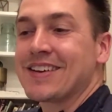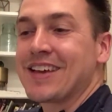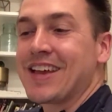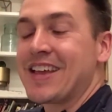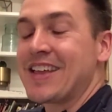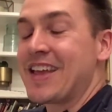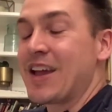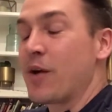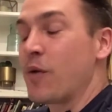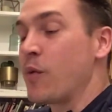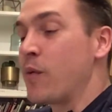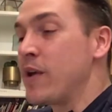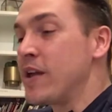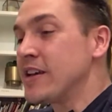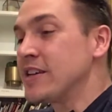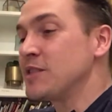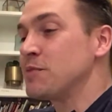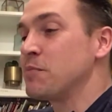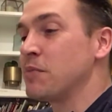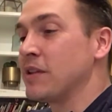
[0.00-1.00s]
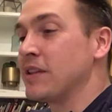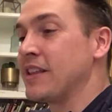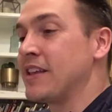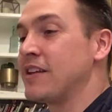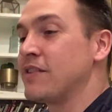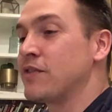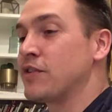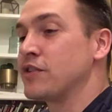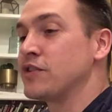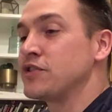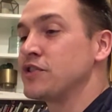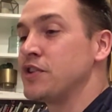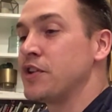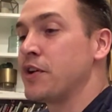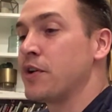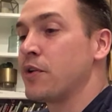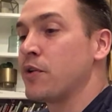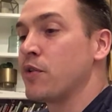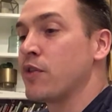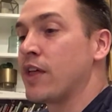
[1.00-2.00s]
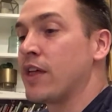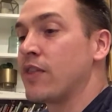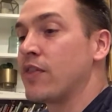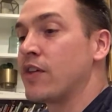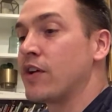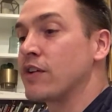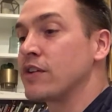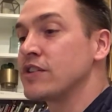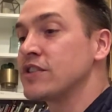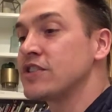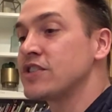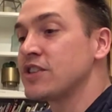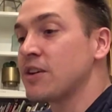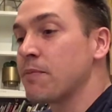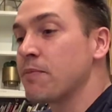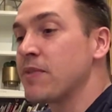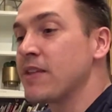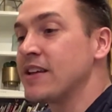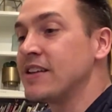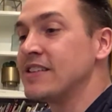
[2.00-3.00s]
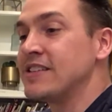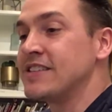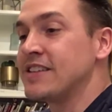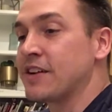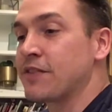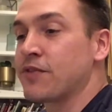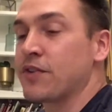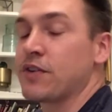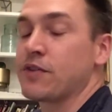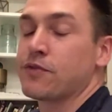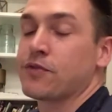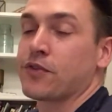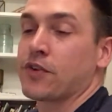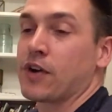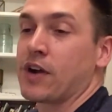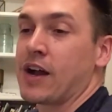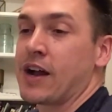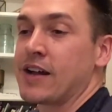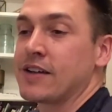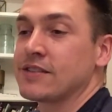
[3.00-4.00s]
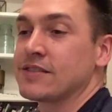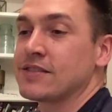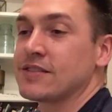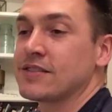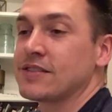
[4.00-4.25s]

And yet we as believers know that there is something different for us.